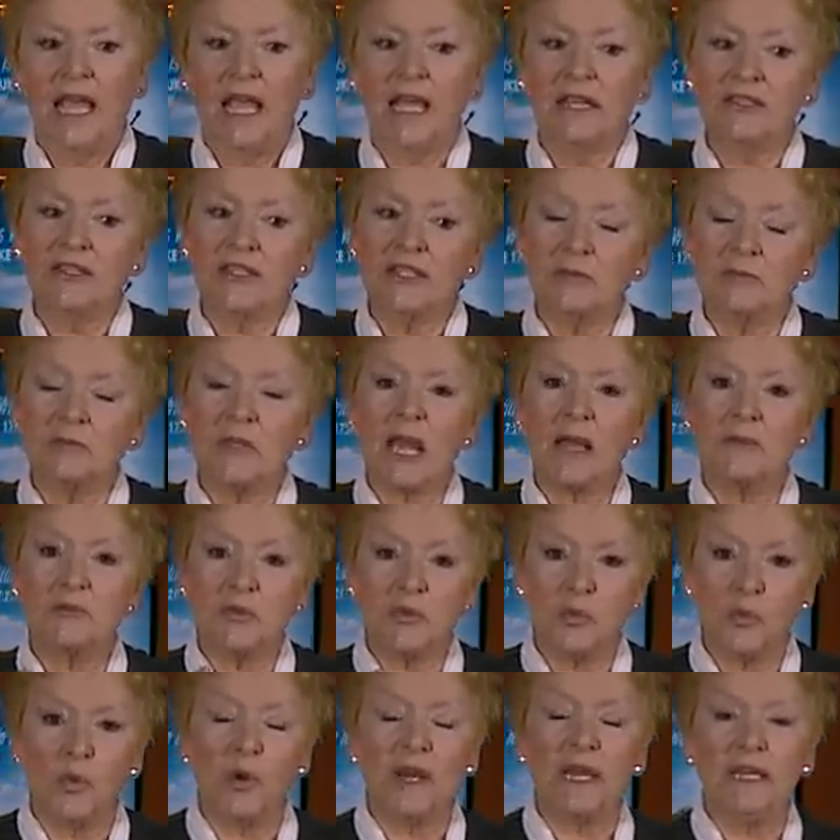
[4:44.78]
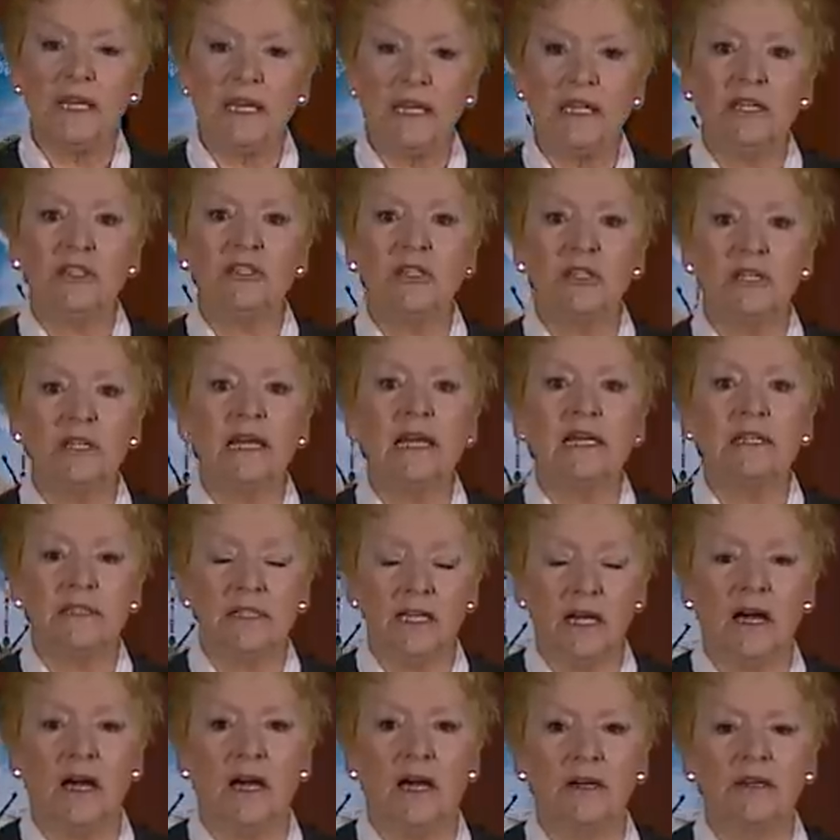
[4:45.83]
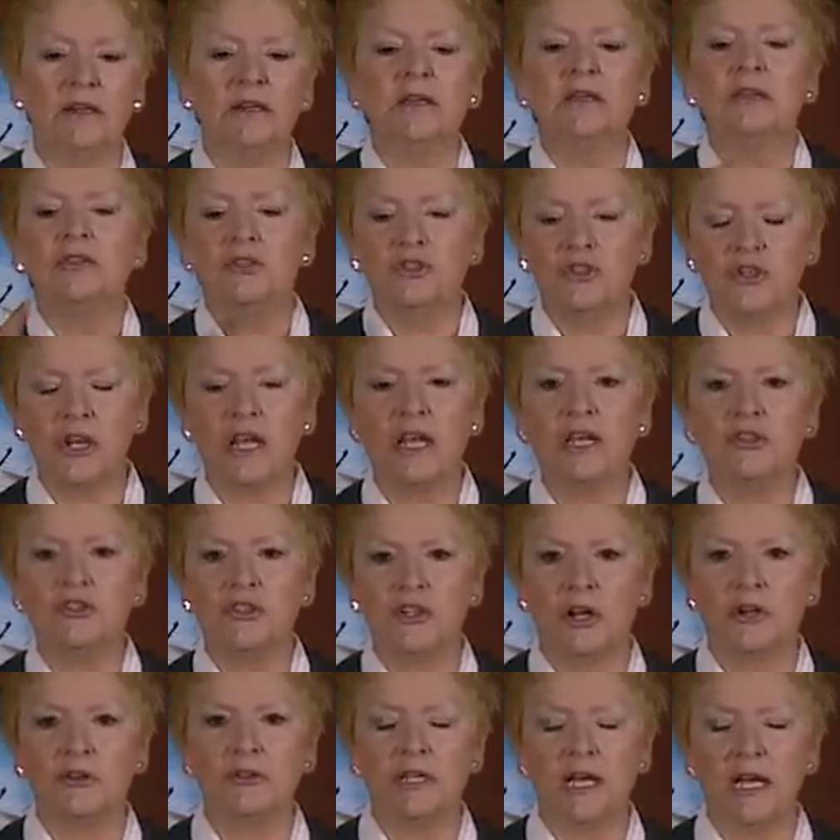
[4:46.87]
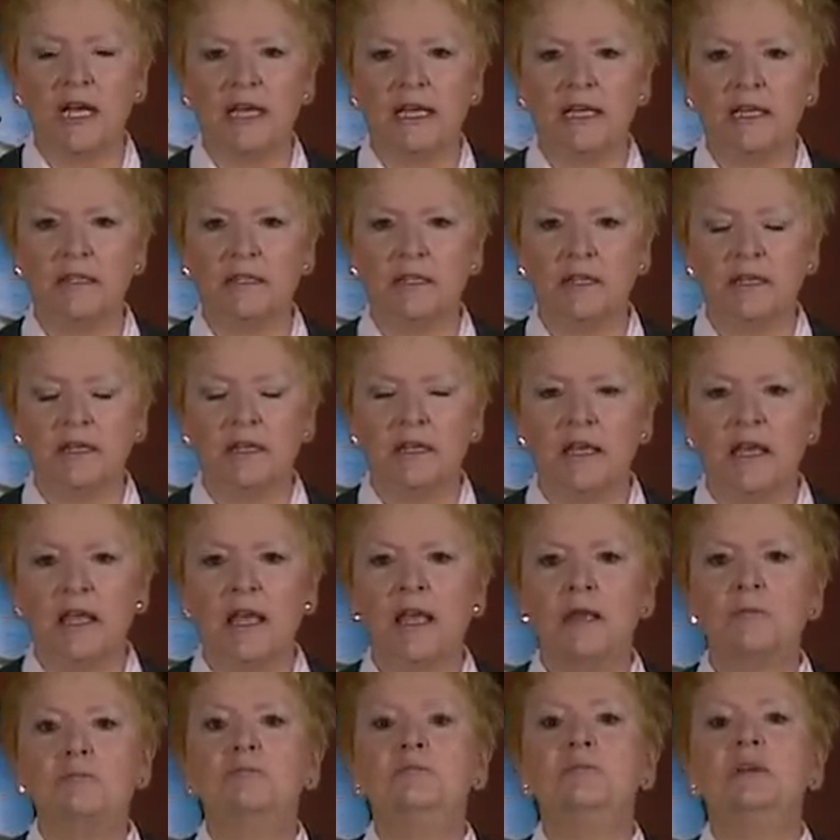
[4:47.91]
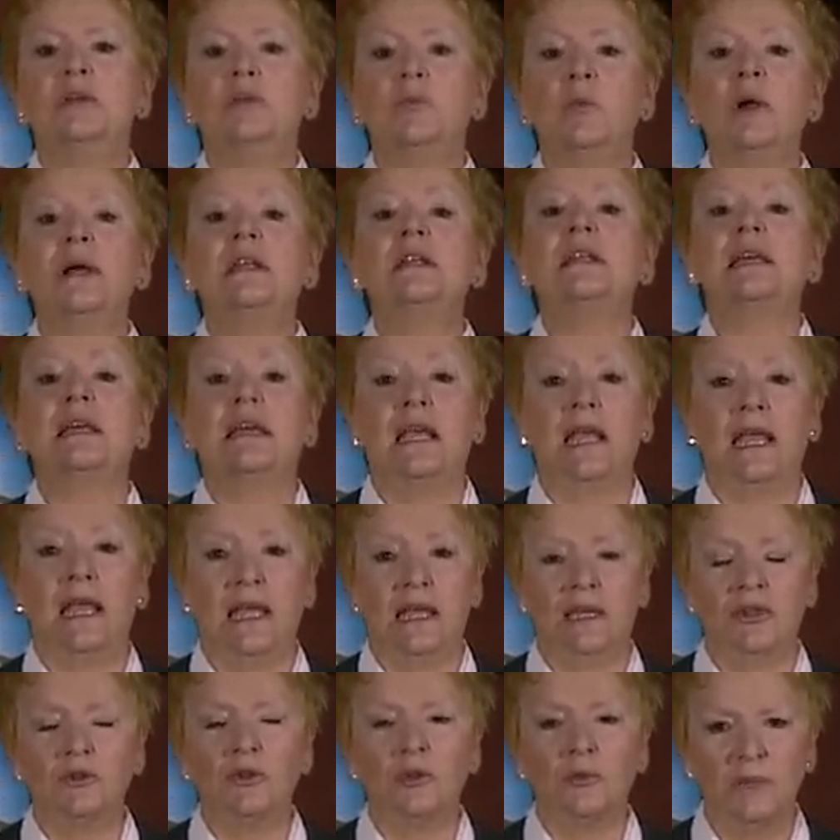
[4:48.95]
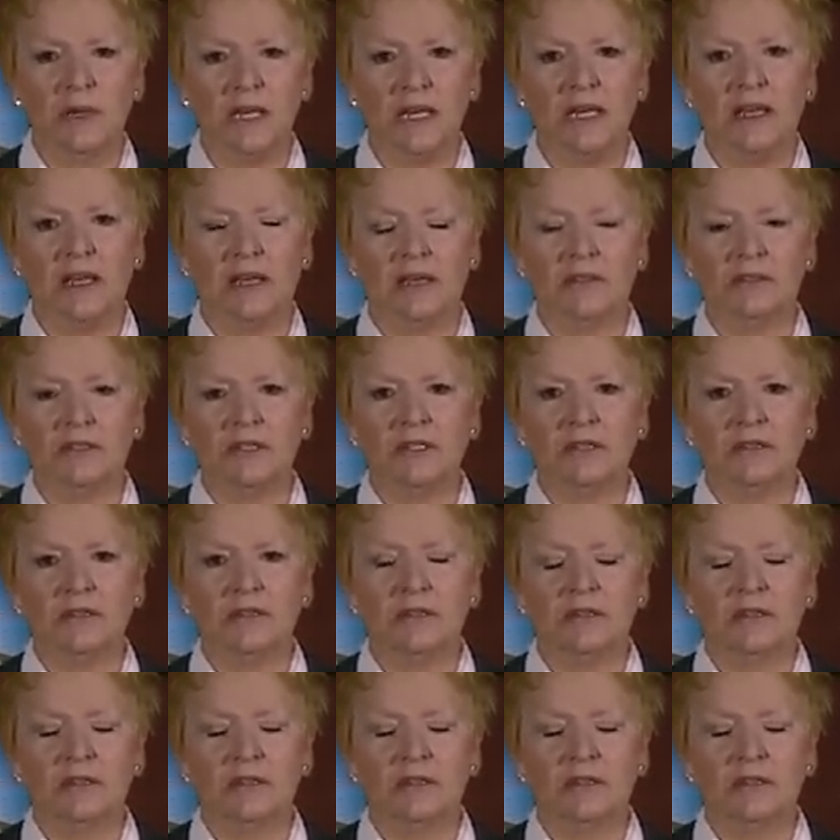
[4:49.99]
And sometimes we need to let God change our diet. Be willing and obedient.